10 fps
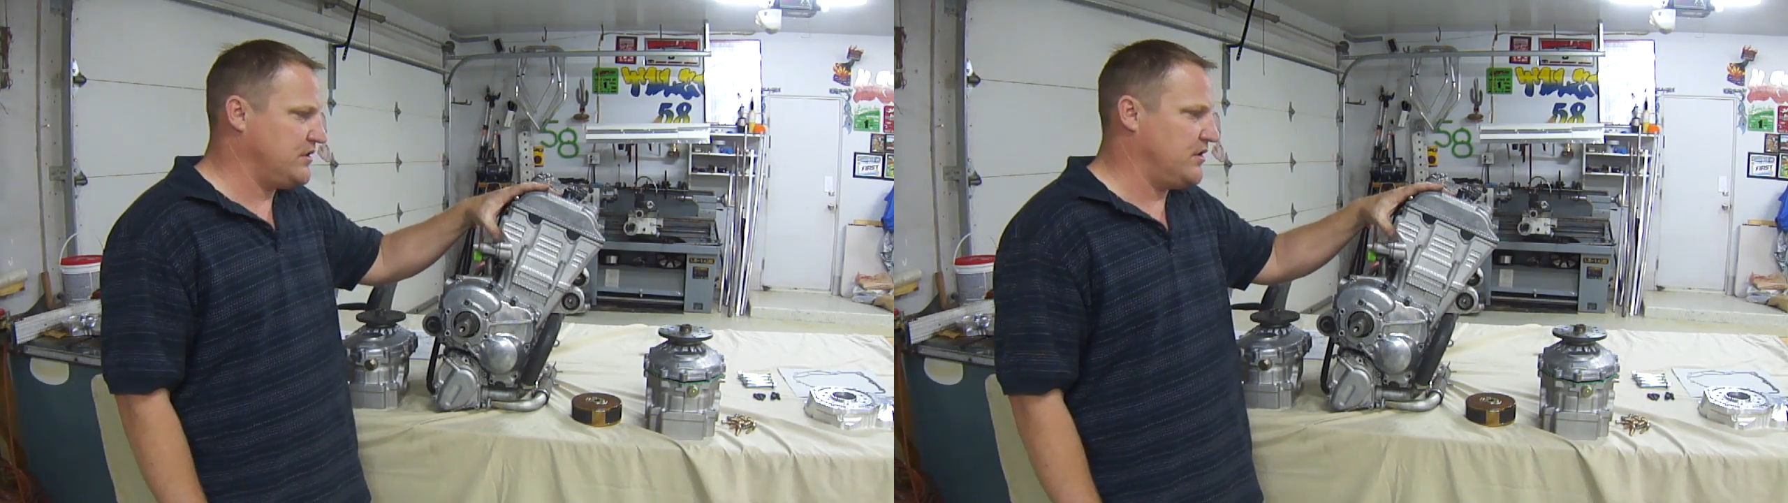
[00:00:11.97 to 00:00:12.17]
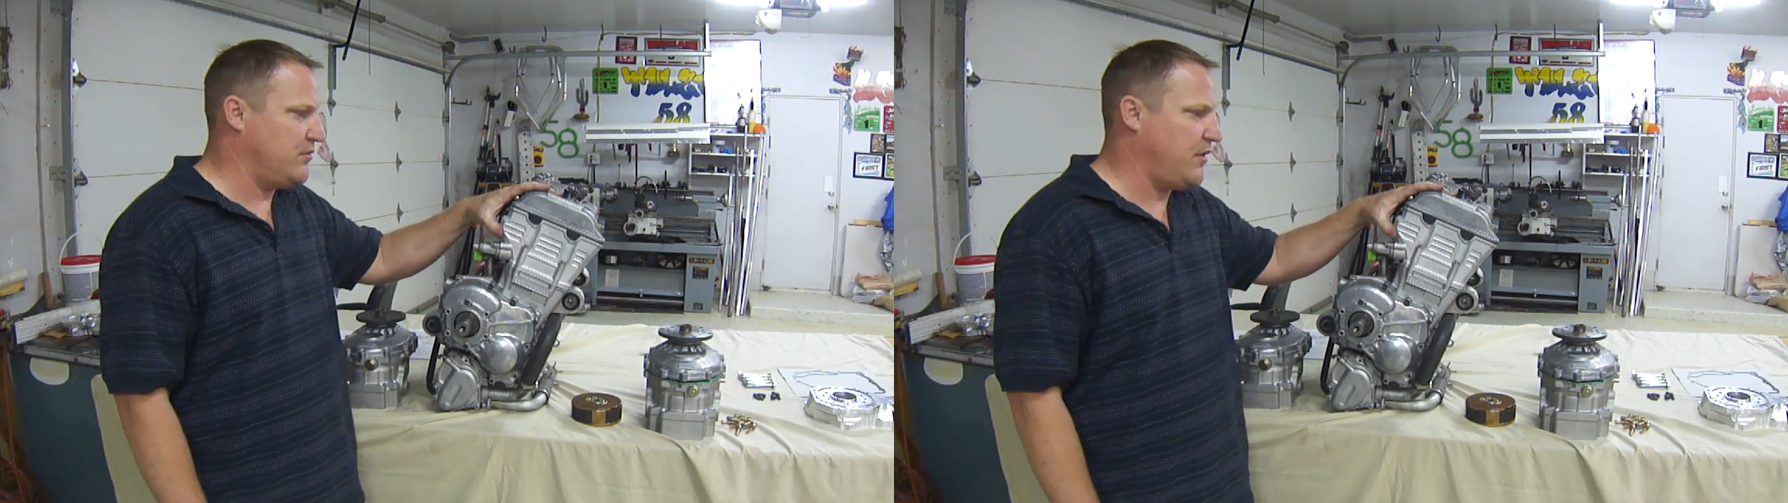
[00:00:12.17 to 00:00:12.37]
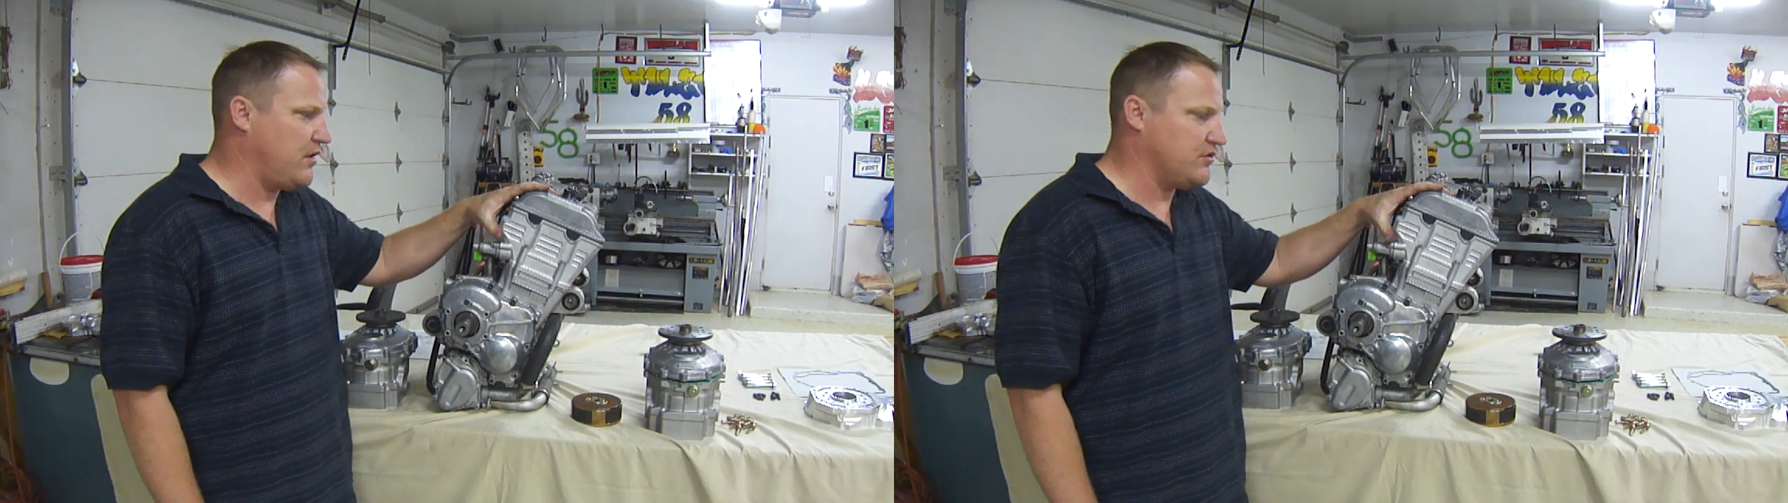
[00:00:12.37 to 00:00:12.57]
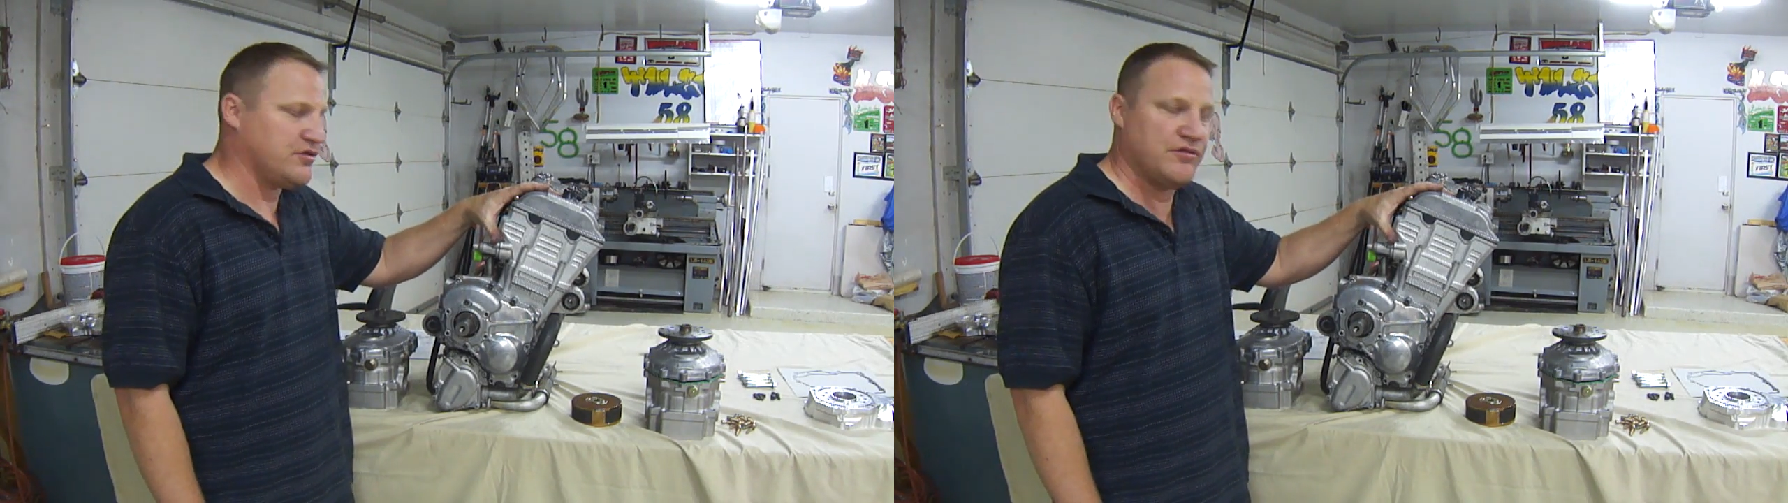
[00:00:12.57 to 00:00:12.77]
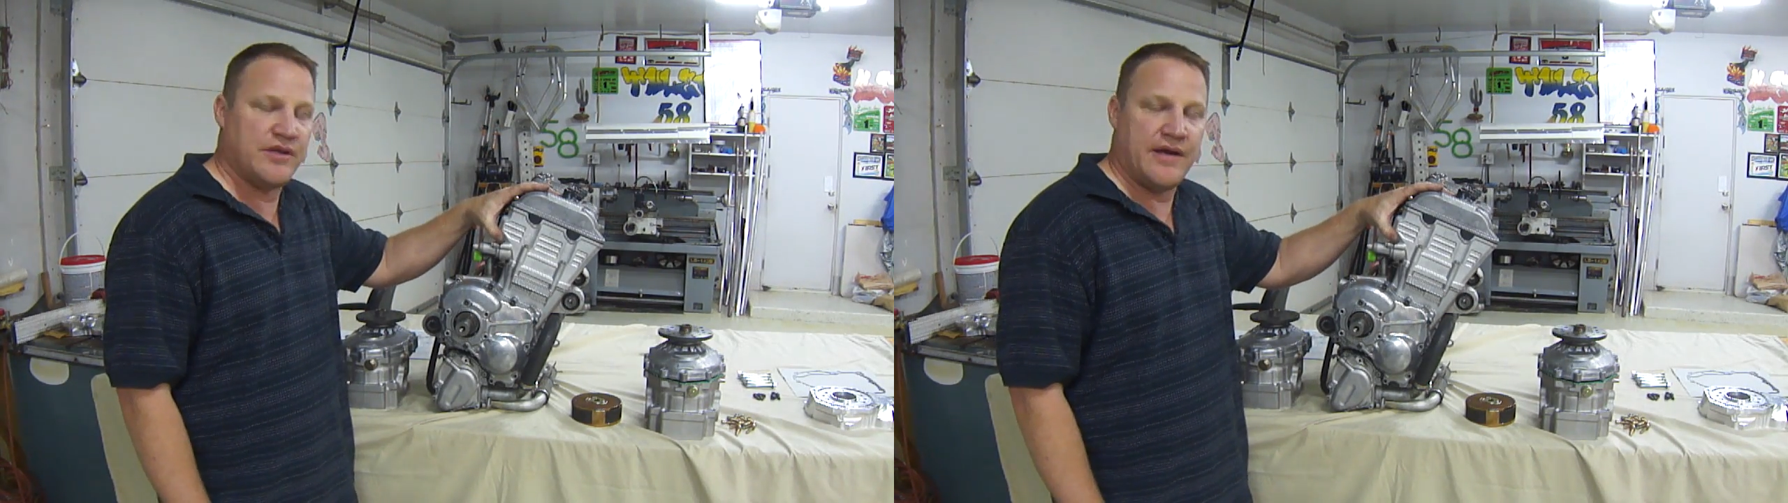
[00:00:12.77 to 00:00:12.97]
year
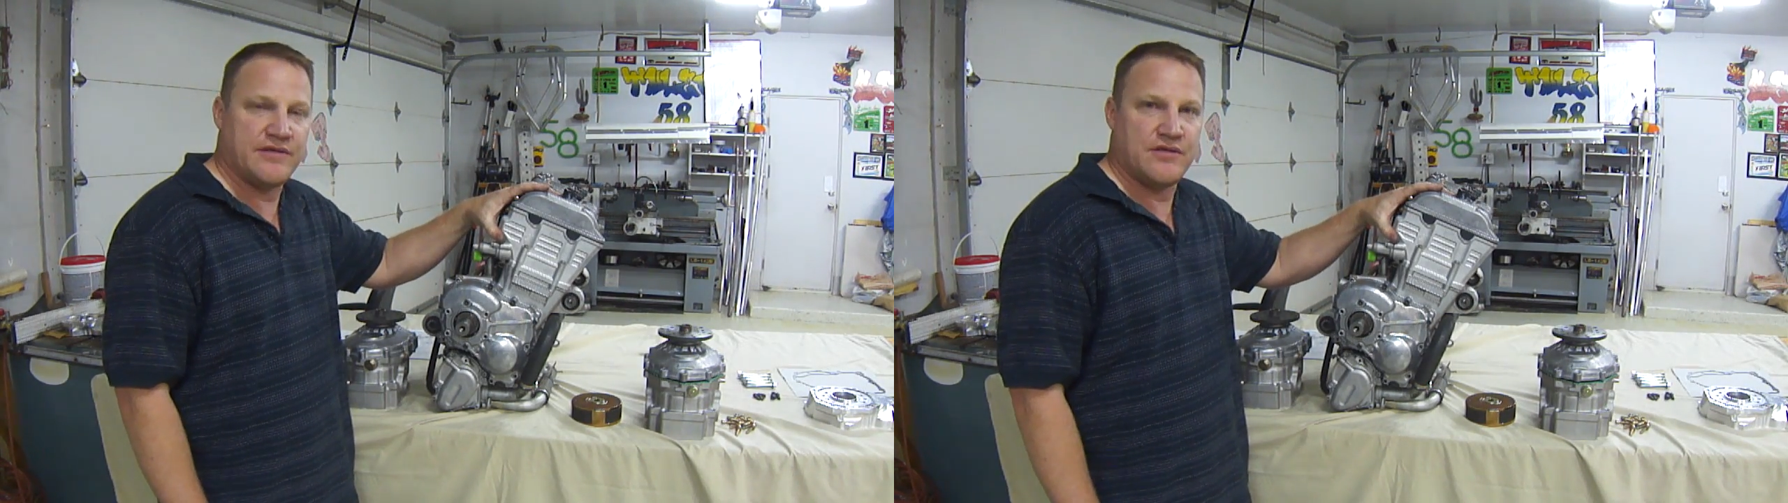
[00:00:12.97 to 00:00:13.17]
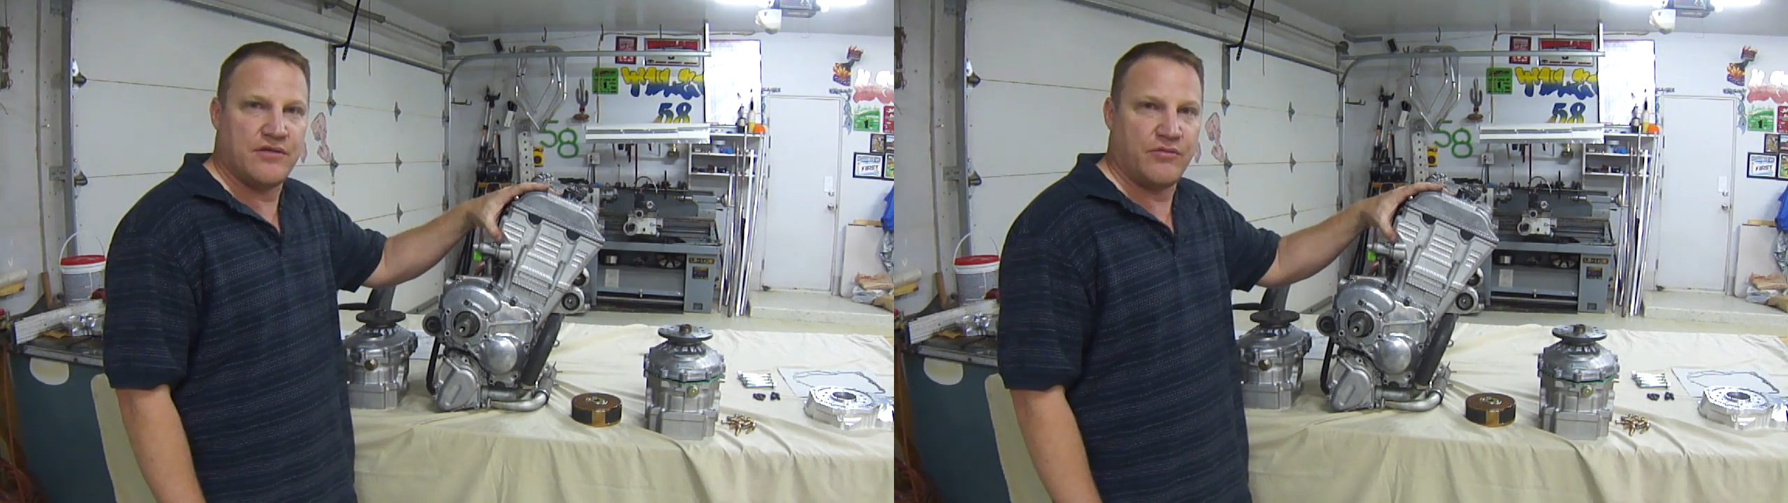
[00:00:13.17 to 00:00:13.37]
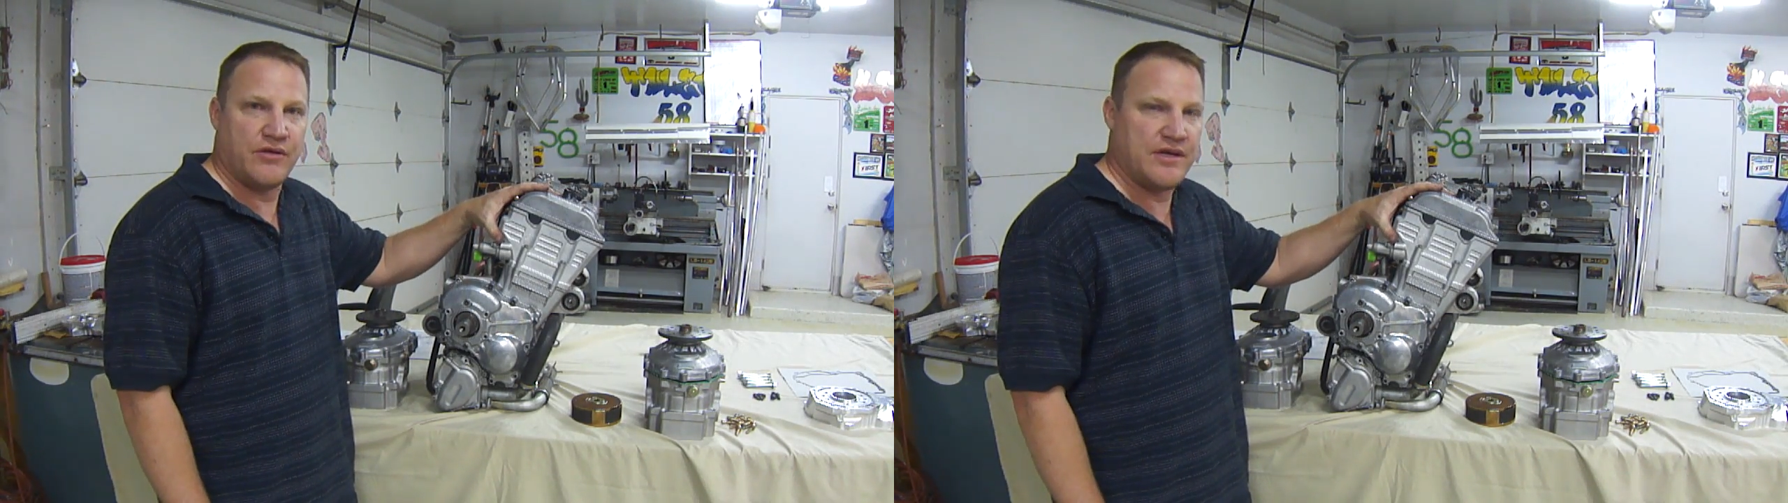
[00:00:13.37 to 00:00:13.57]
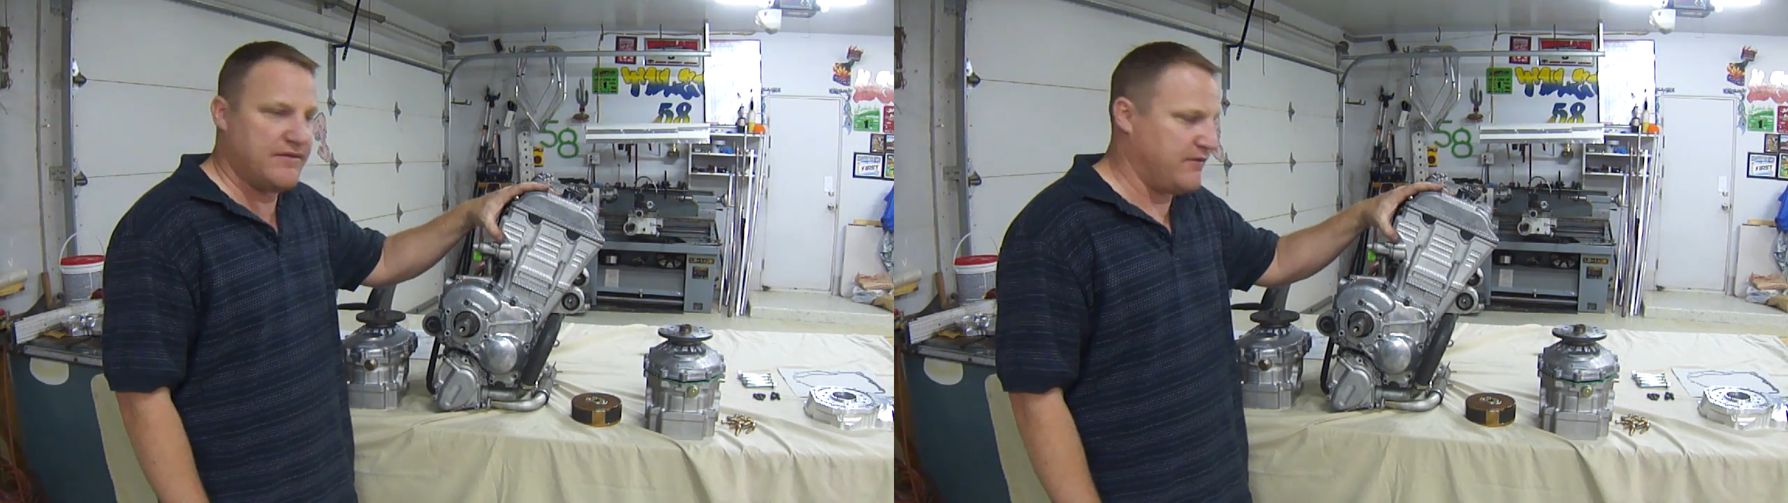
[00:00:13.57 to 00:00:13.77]
models 2003,